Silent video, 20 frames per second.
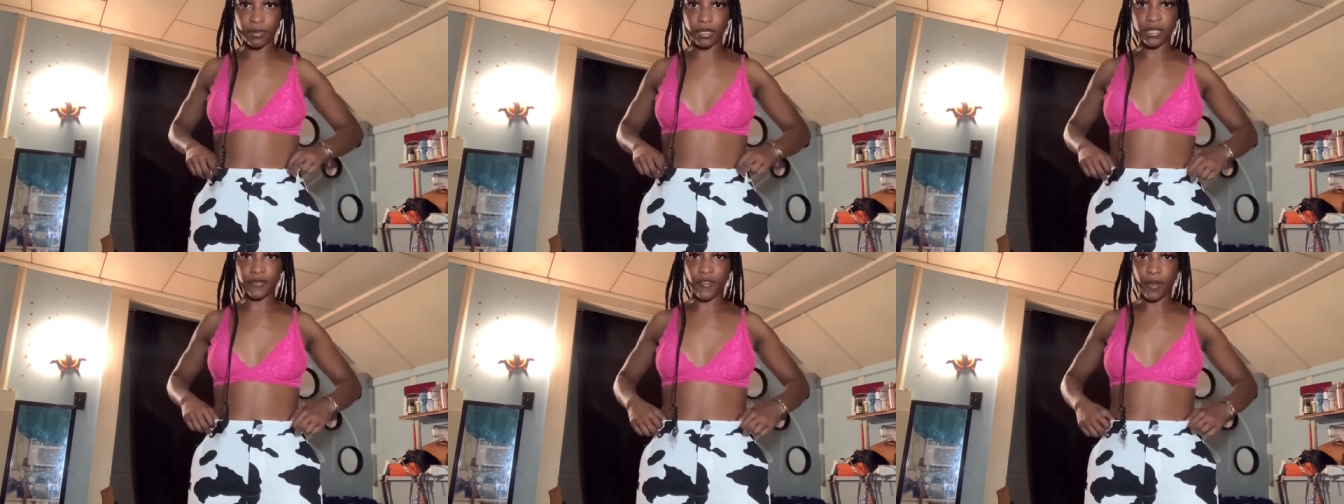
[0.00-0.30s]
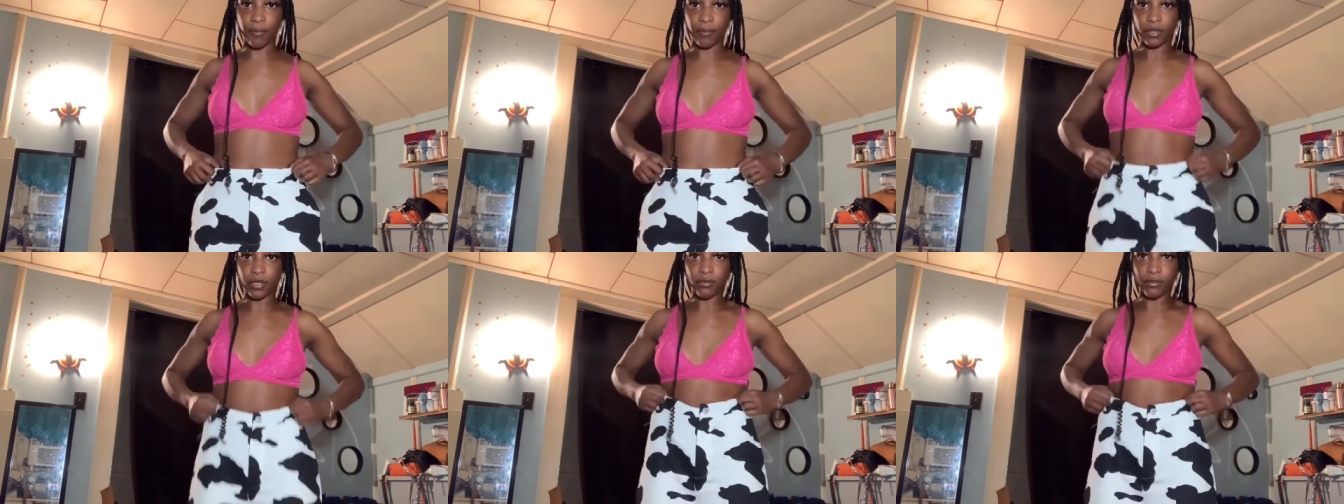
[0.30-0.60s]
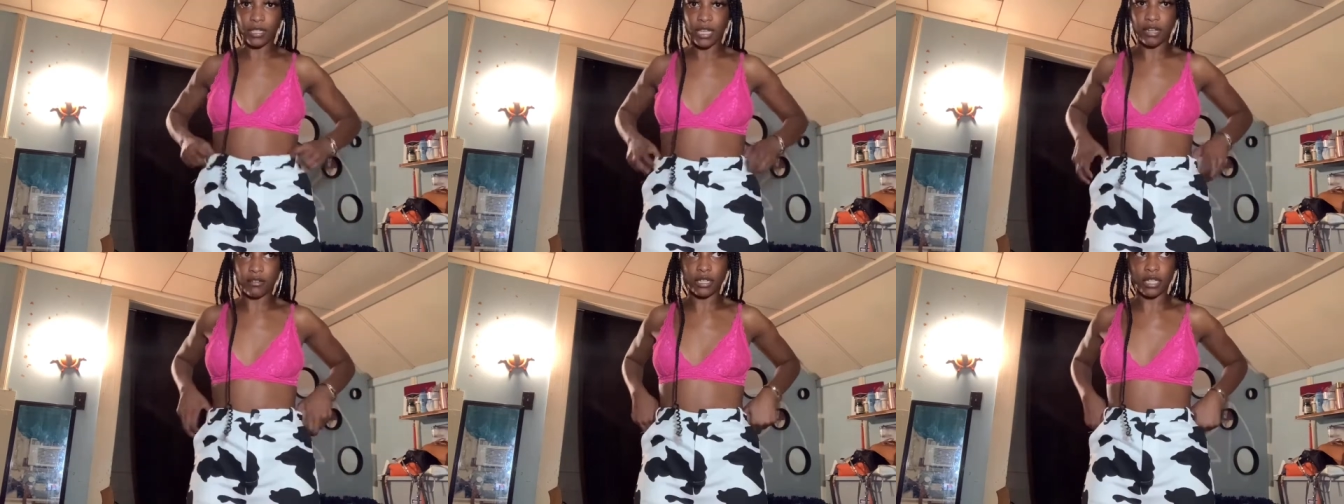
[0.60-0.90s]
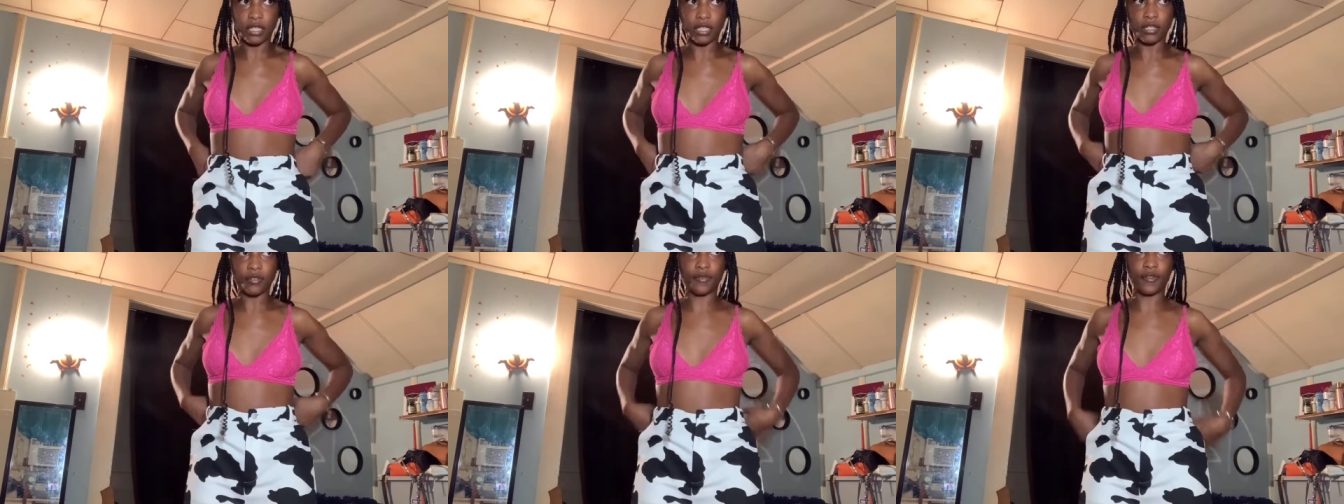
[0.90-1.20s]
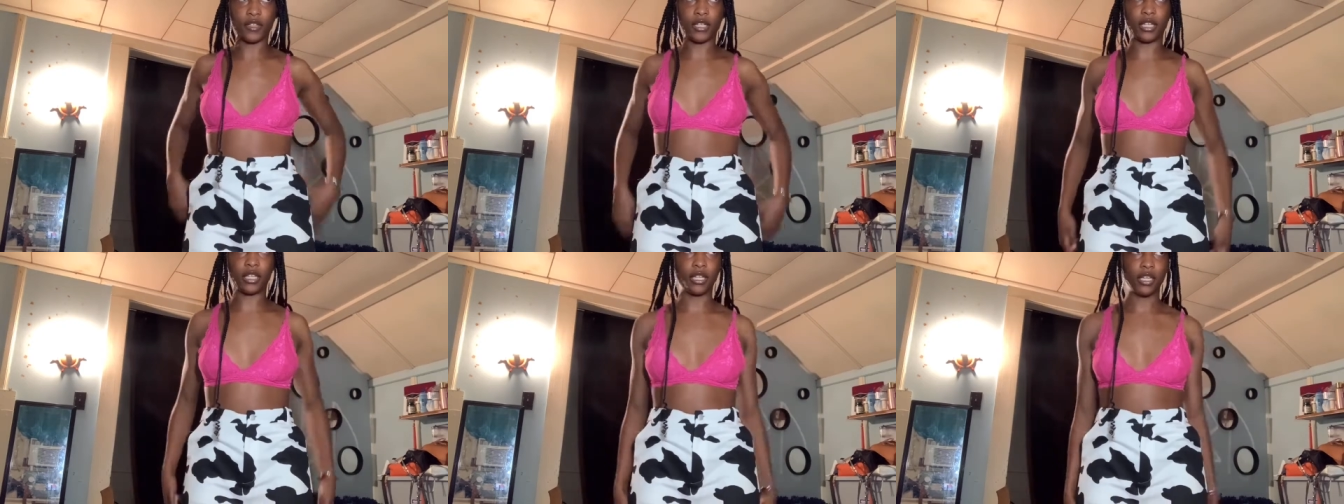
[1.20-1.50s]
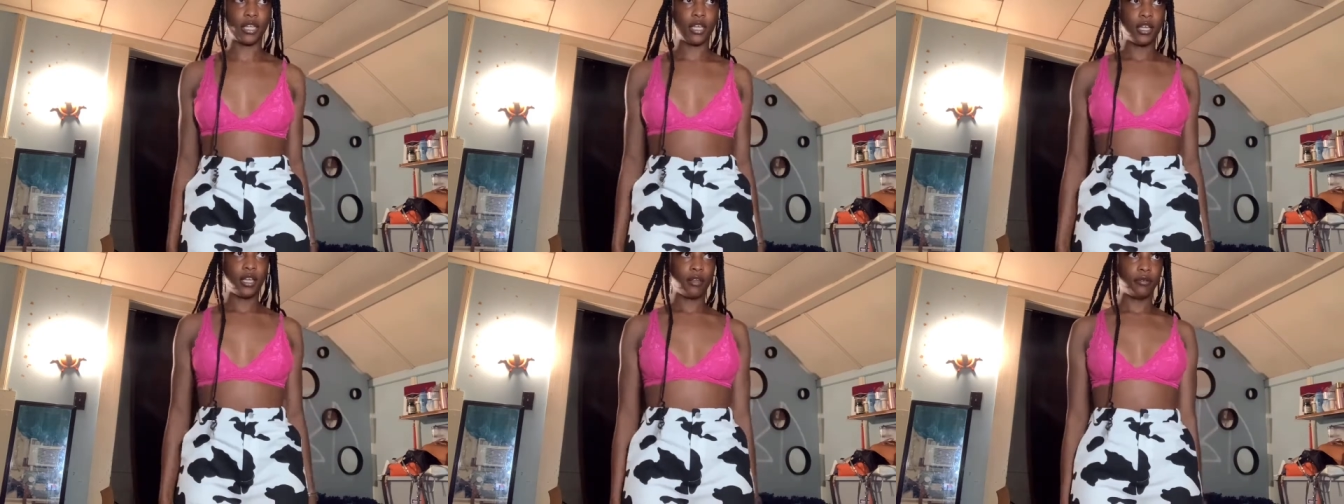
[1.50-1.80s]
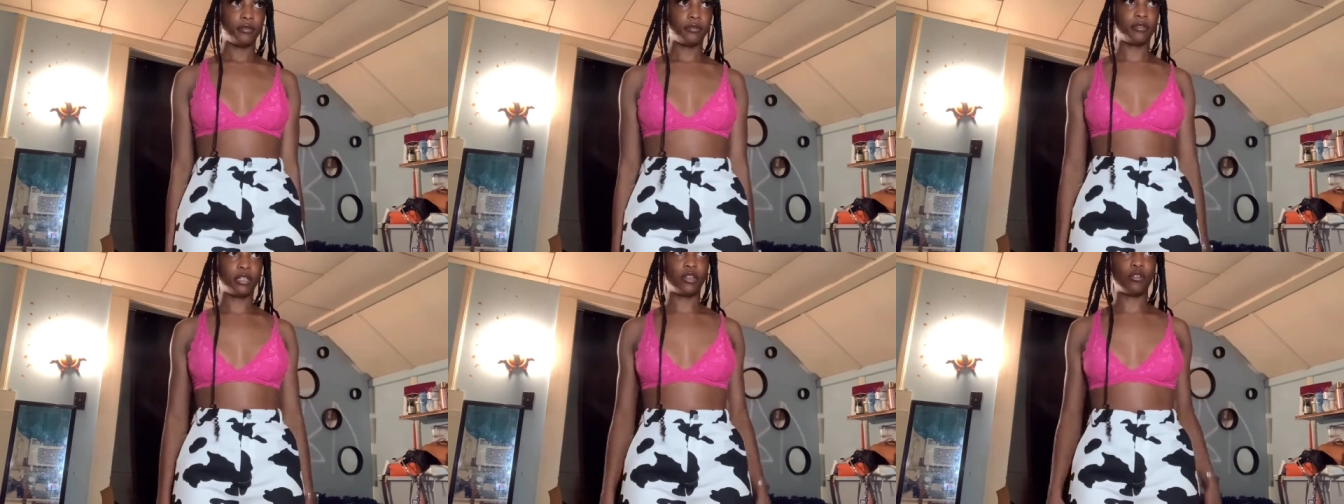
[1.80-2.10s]
because if I pull them down, they look funny.
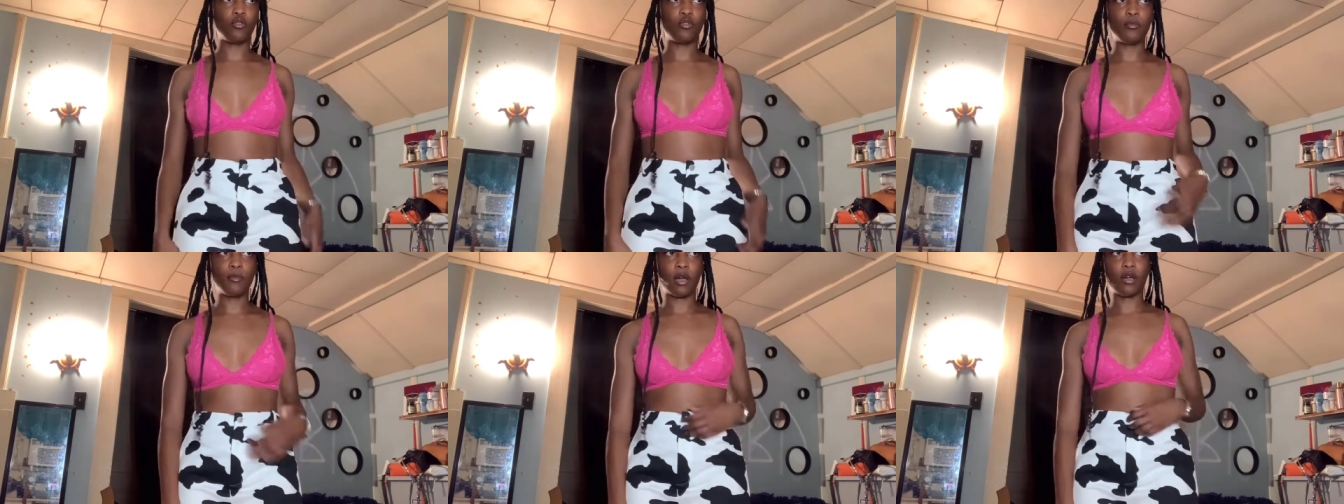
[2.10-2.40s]
So if they on my